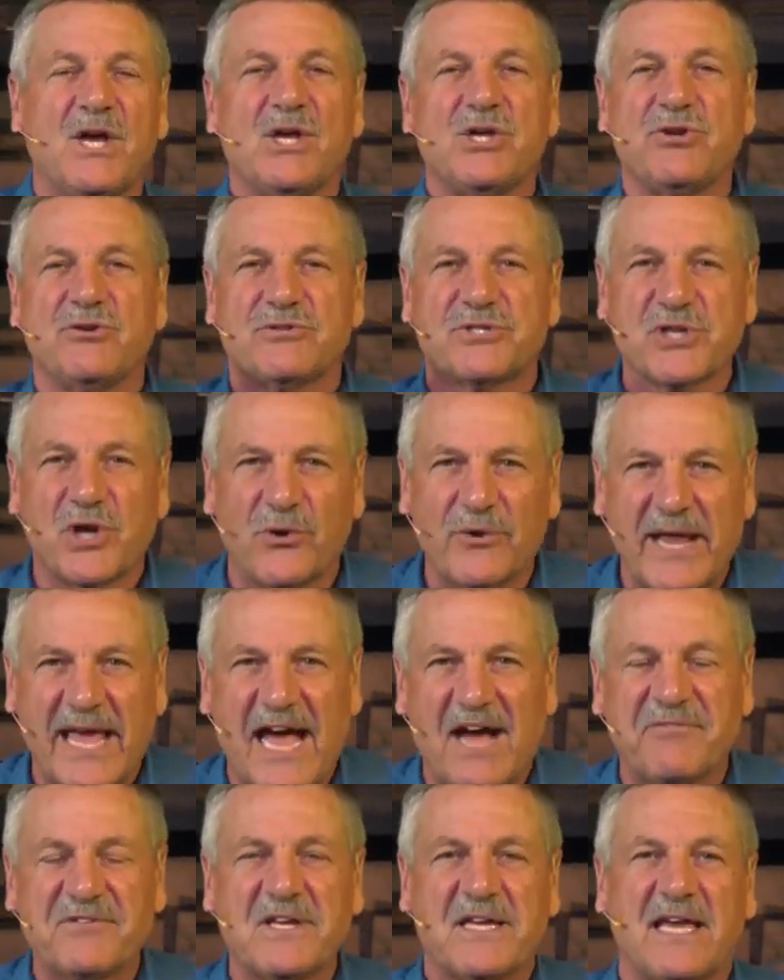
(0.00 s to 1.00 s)
You don't
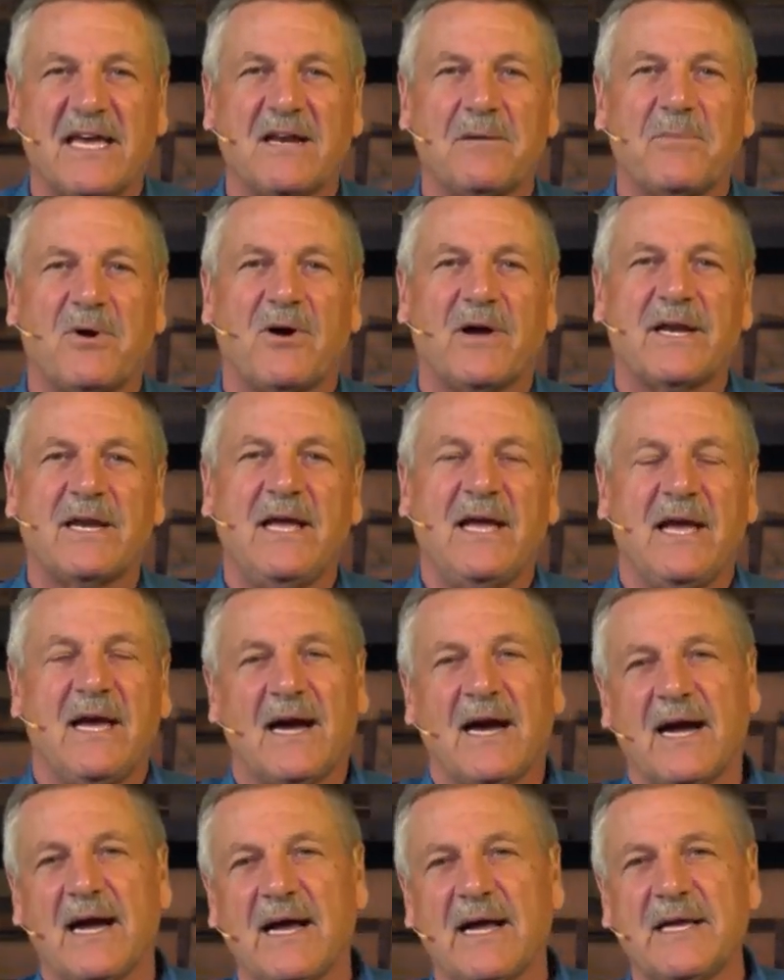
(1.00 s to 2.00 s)
have to get him on
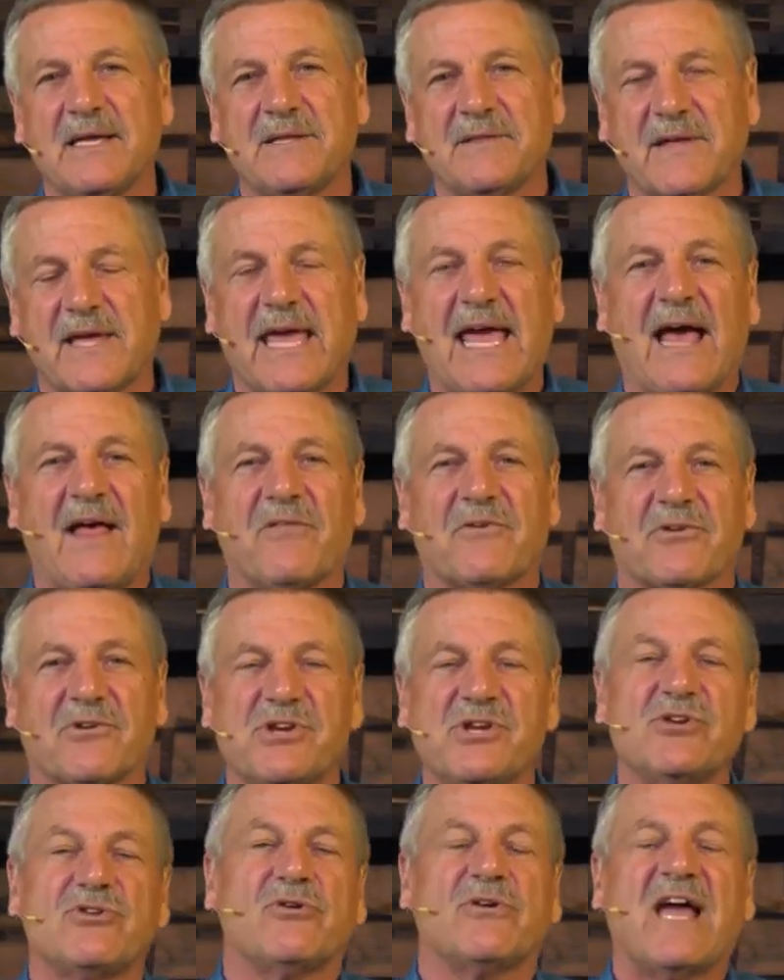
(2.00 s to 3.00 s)
uh, the calendar.
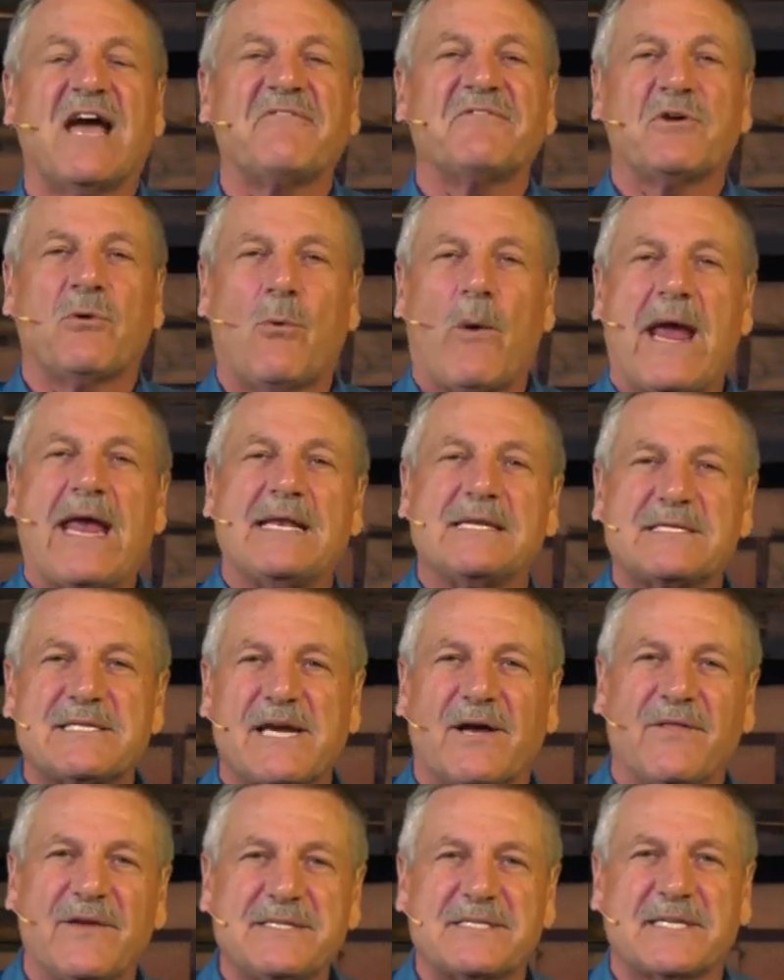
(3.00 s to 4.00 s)
You don't have to wait
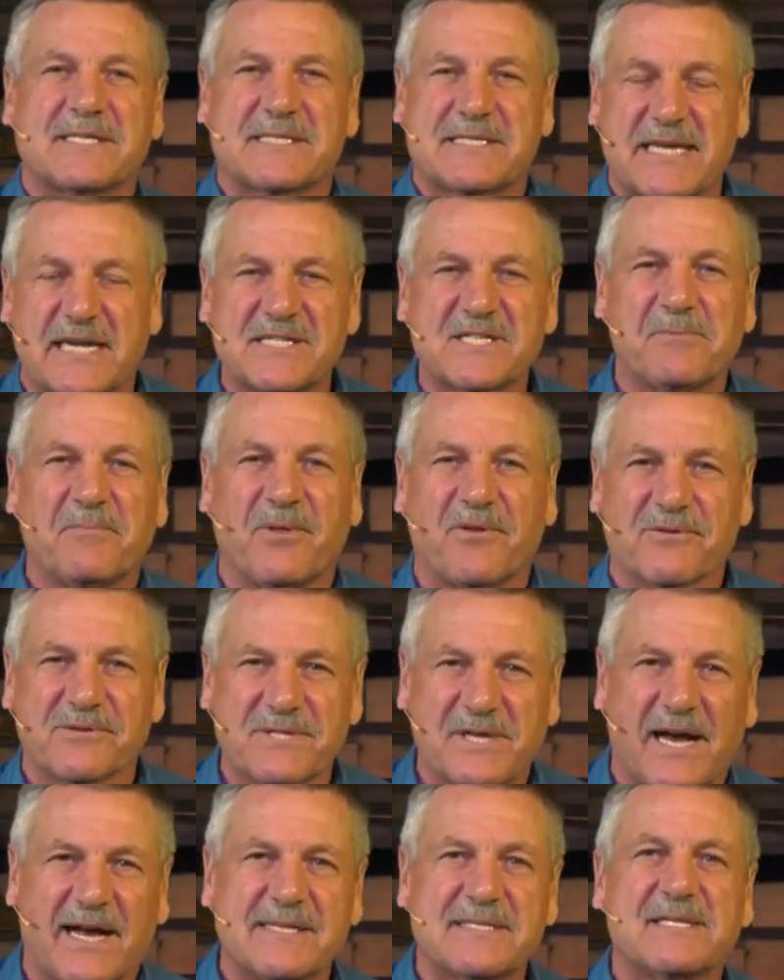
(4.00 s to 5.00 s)
until he's accessible or
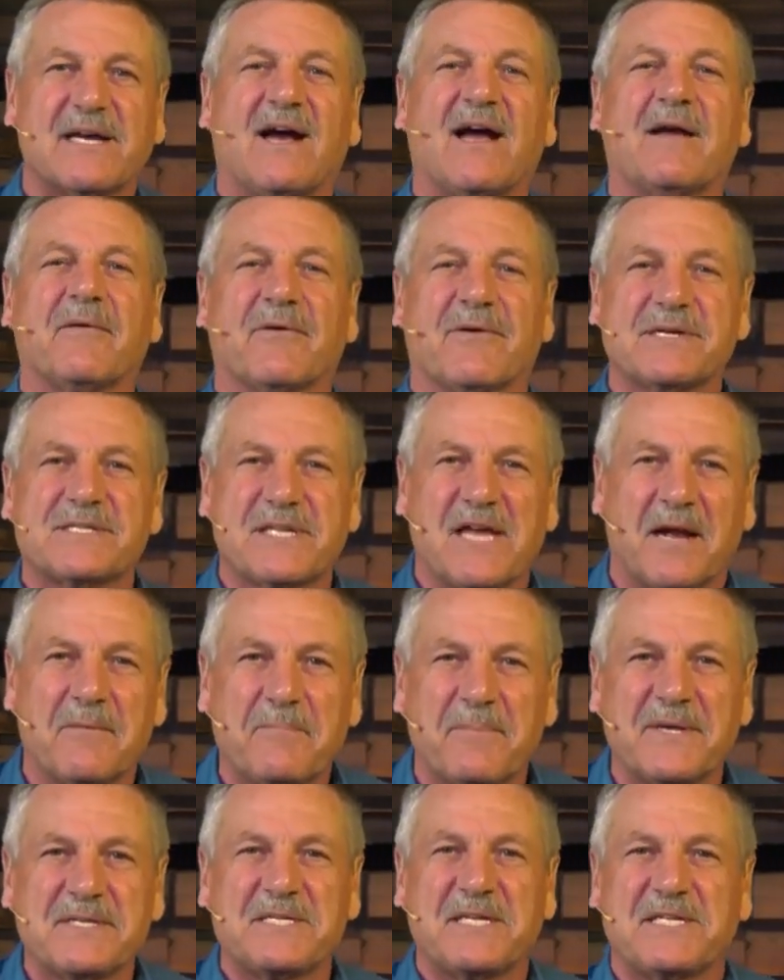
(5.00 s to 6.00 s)
he's got time or he's
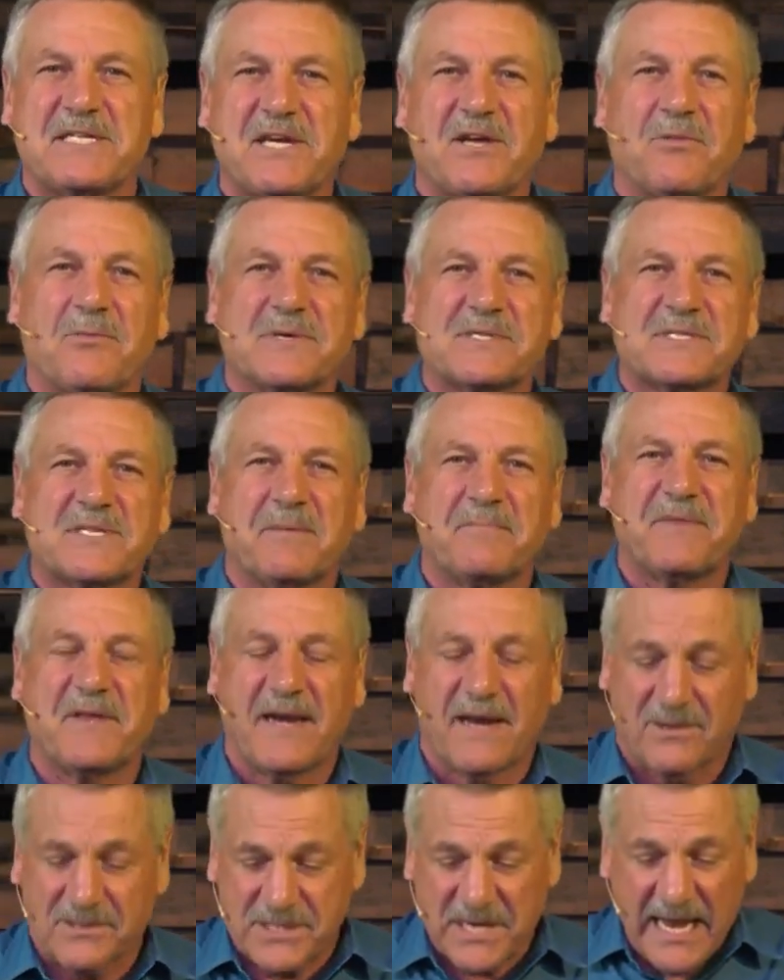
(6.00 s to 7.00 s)
not busy dealing with
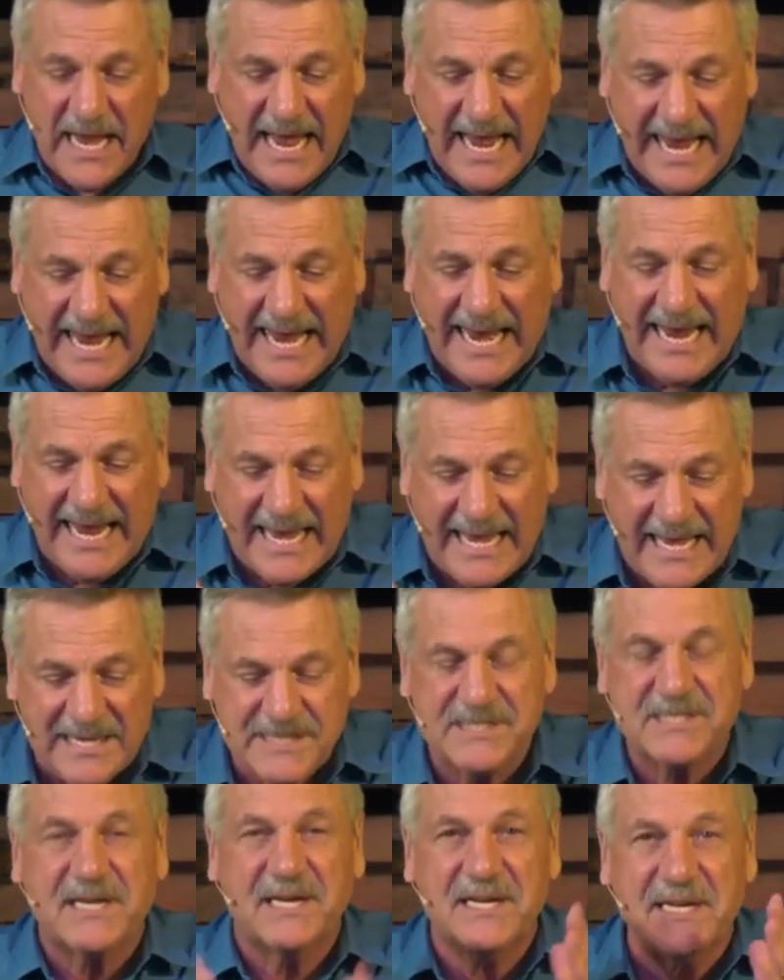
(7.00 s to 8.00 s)
something else. He
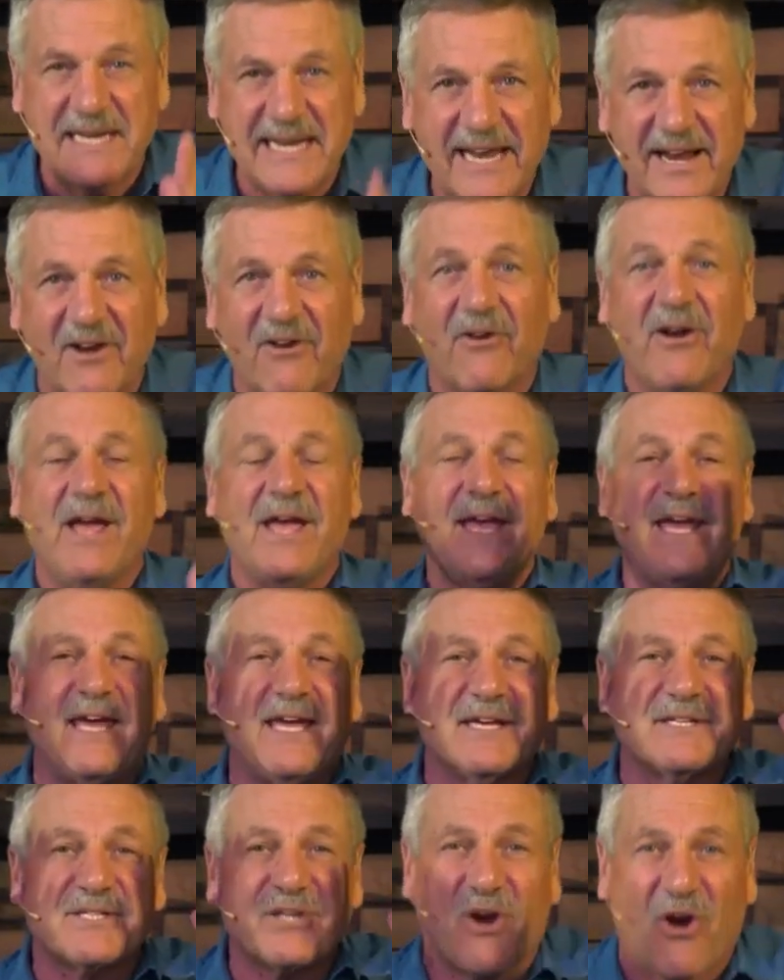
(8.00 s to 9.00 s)
is near.
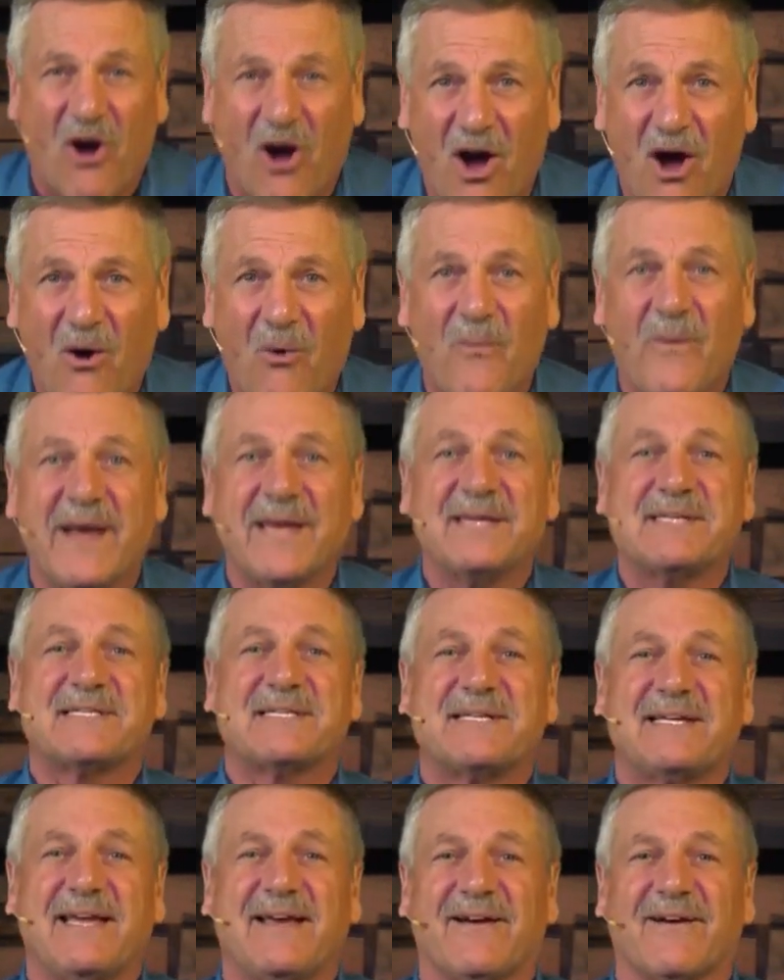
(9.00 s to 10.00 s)
He is
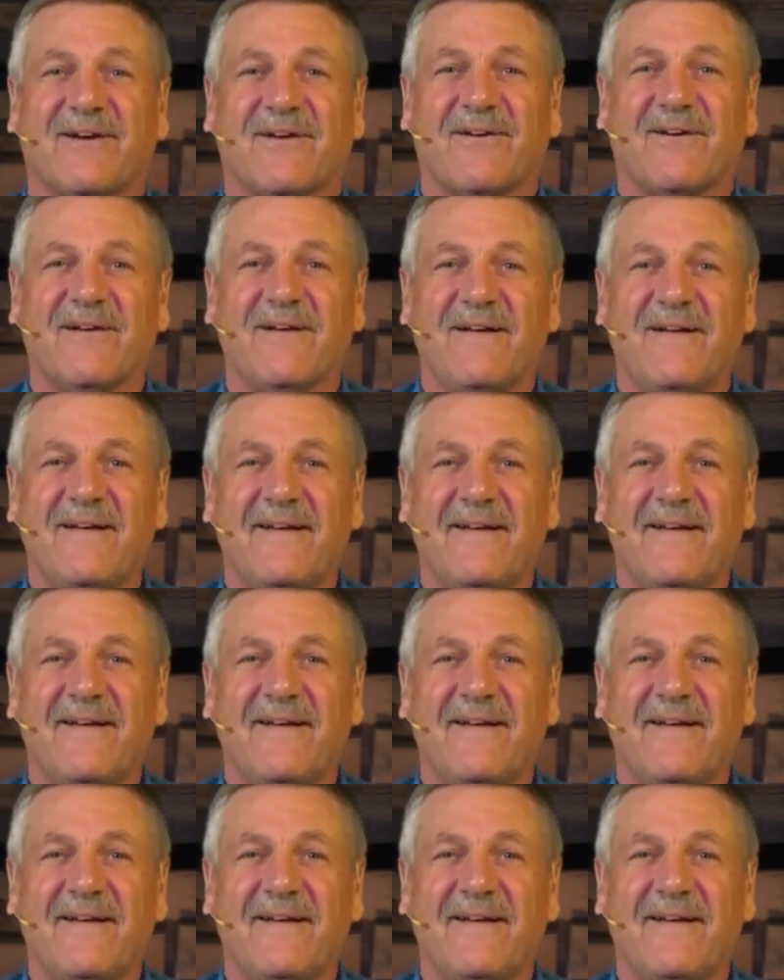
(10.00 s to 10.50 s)
always near.